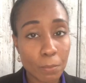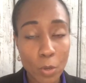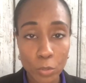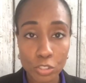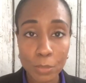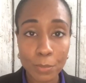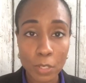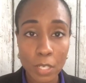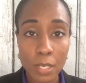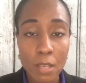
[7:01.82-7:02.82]
poetry
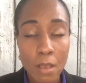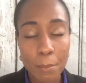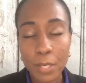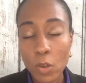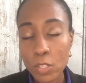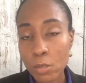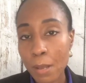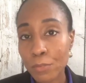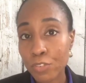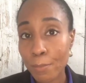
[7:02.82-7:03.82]
book, but it also
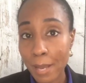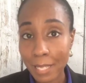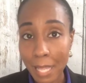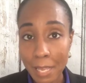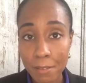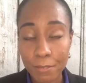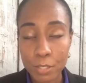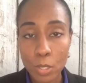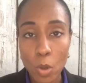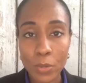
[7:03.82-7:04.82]
comes from my life,
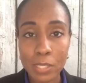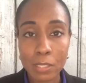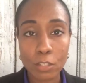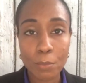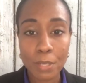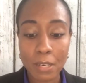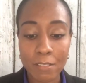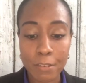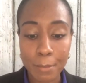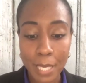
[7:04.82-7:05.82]
so it's a little bit of
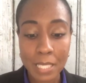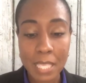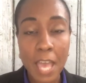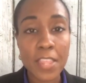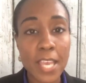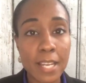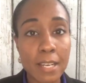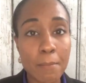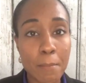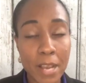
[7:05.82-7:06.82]
a mix. And
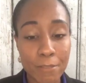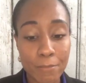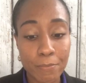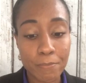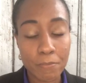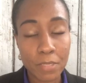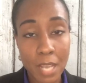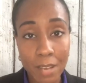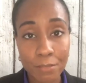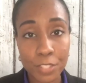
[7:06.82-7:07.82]
then my
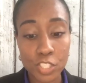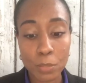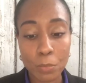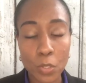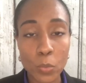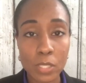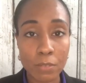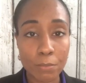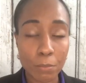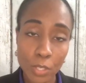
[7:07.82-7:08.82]
nonfiction book was a
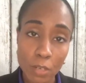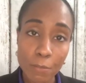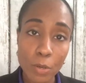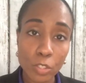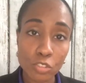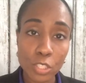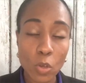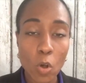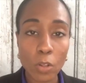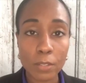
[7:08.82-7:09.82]
book of poetry
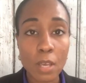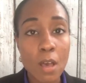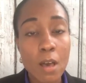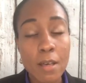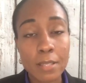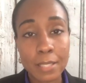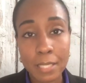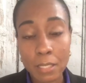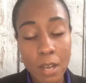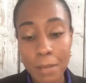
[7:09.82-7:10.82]
called
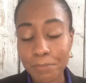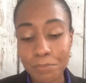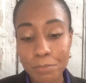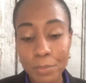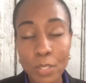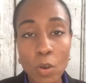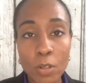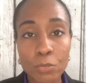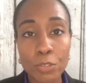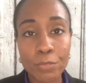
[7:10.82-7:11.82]

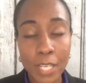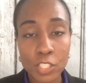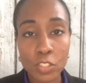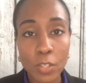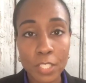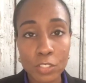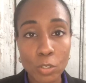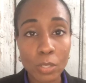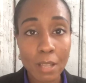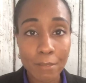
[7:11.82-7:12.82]
Reflections on the
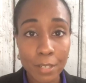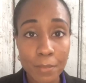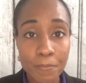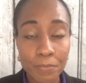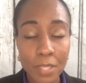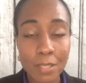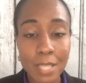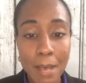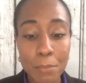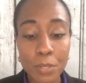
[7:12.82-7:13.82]
Eternal Lover.
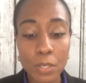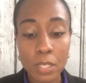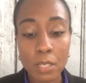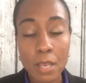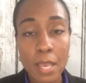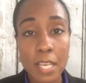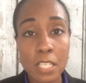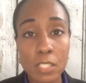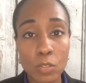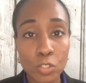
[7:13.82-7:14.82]
That book
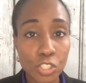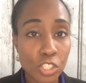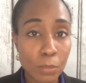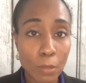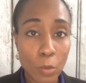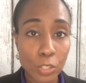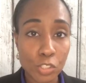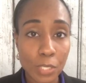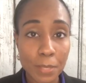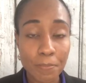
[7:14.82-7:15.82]
is Christian
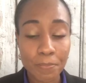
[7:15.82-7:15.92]
poetry.